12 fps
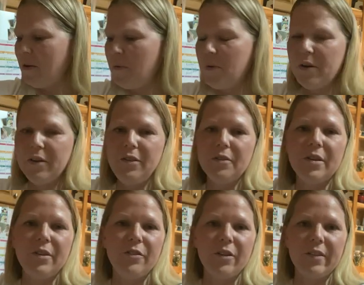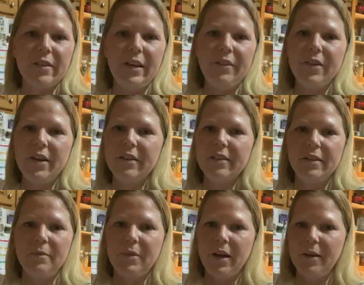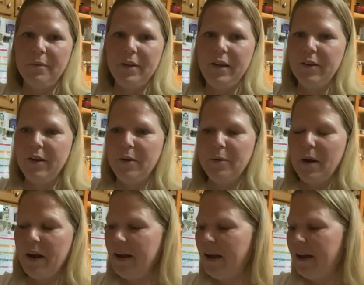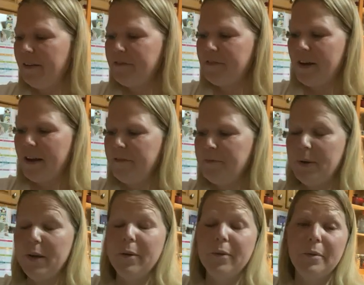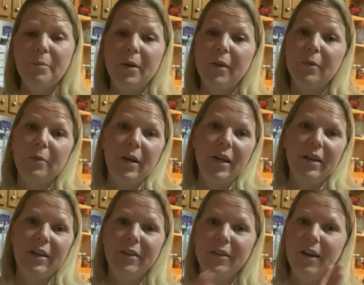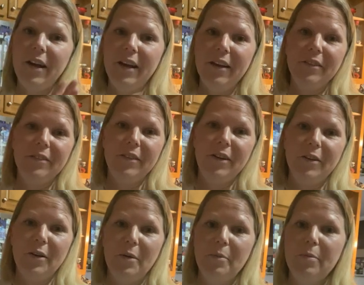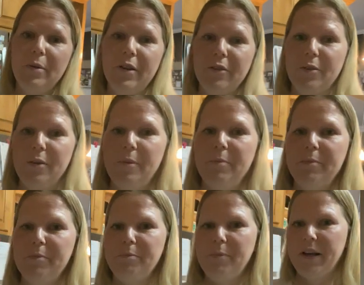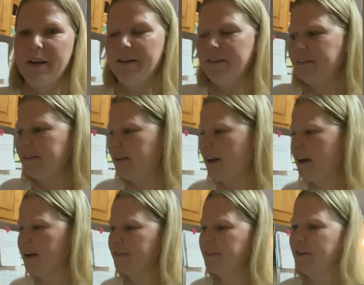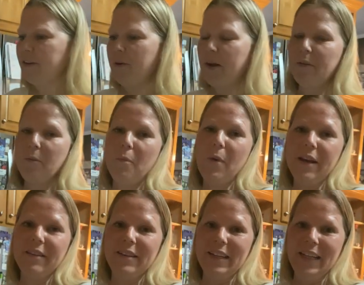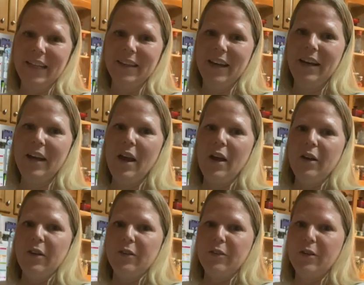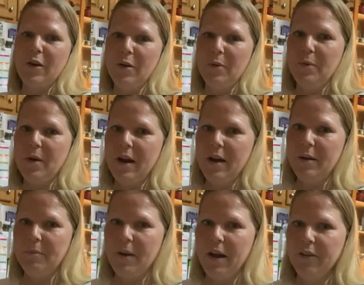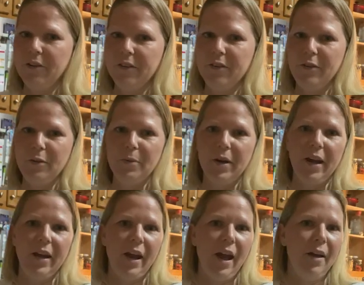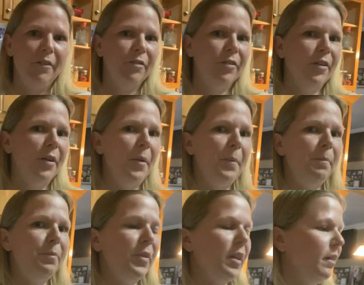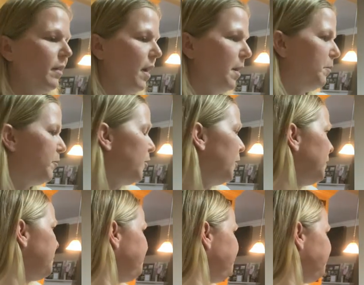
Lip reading: or you can just leave it. Sometime, I've been known to put 3 in here and pressure them, because I don't waste anything. So I just do what I have time for.